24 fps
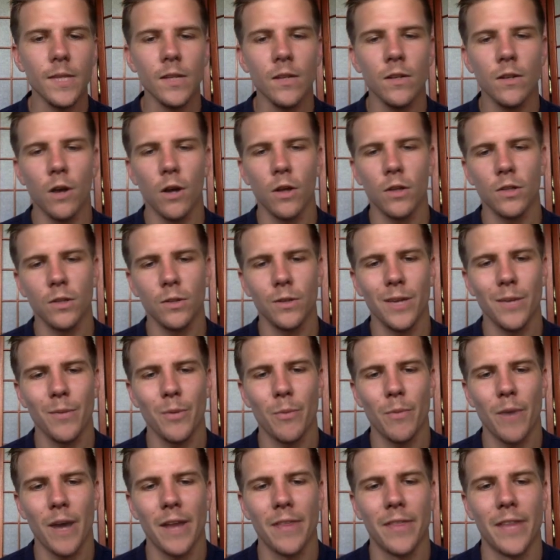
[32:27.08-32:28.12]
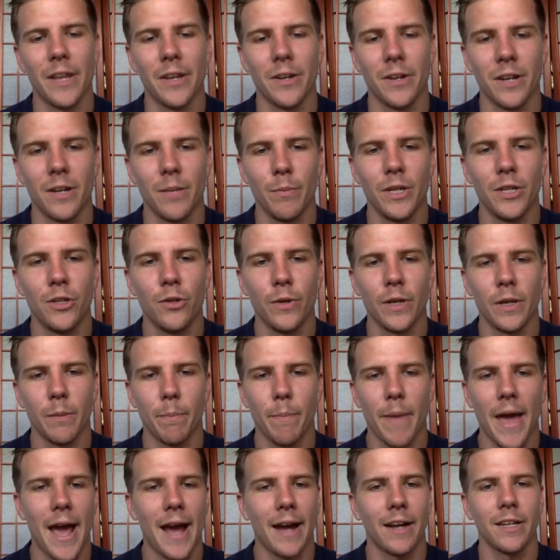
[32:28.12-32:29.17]
Also keep in mind that you're going to be doing
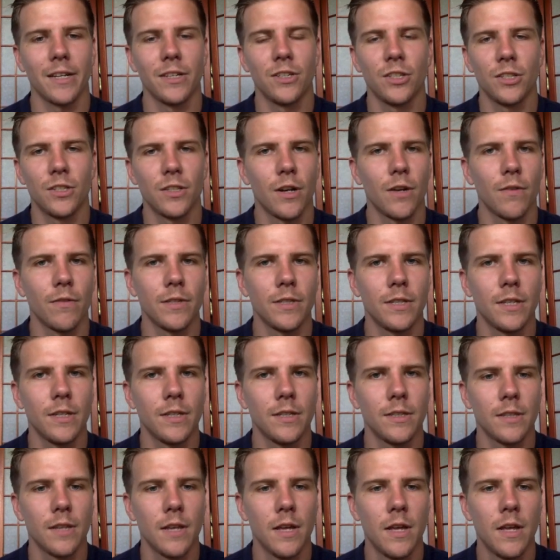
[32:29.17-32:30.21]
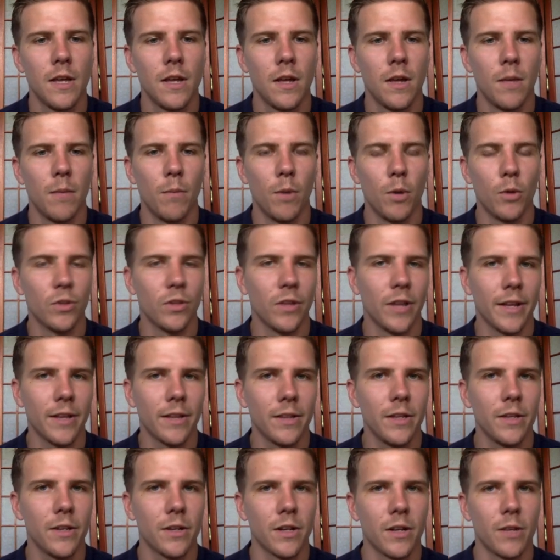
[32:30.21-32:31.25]
package services. Most
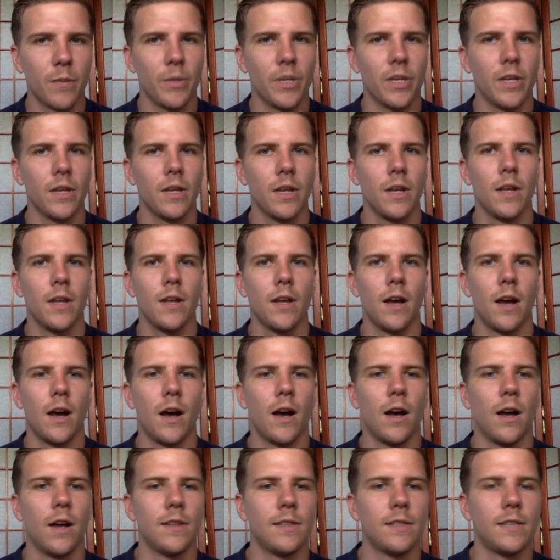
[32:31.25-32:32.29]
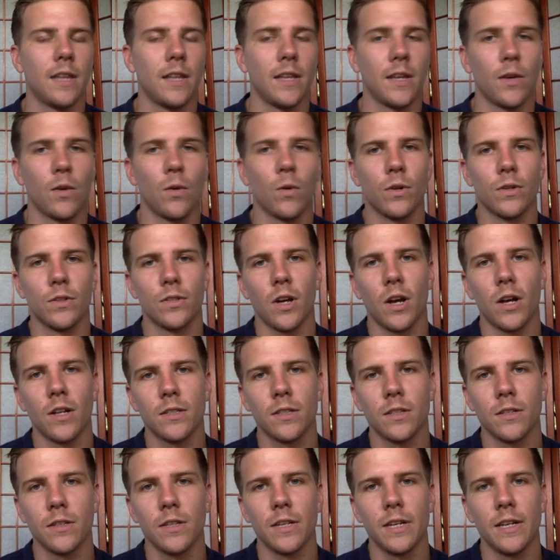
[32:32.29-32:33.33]
likely you're going to be selling
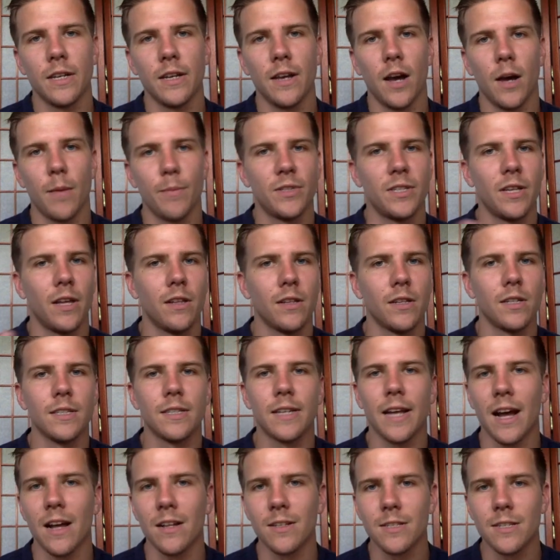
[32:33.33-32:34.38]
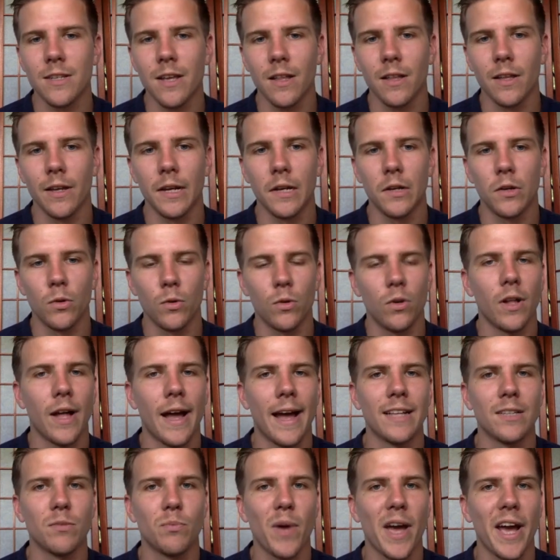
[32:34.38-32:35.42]
horizontally, upselling, downselling, Google
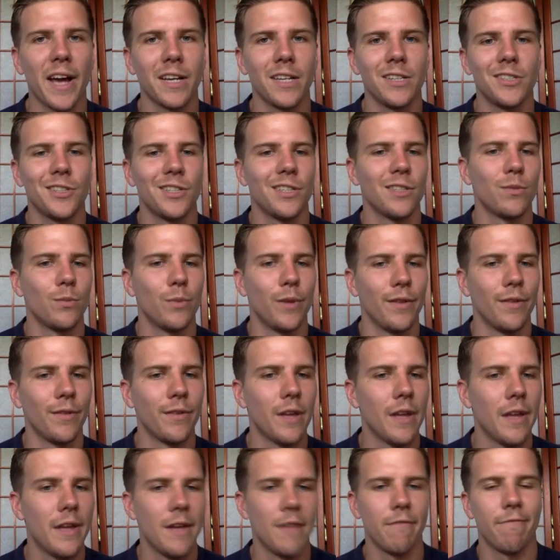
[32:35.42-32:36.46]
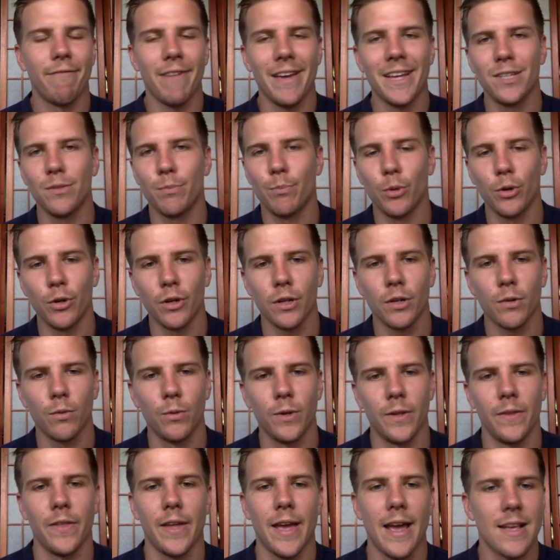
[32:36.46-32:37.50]
Ads packages with Facebook,
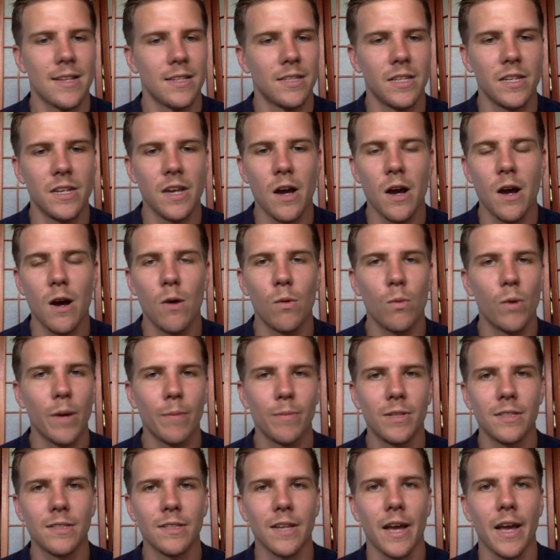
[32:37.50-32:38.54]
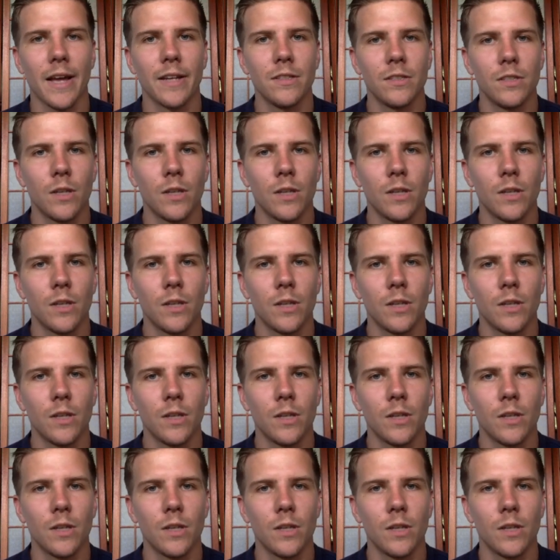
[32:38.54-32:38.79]
with SEO, web design.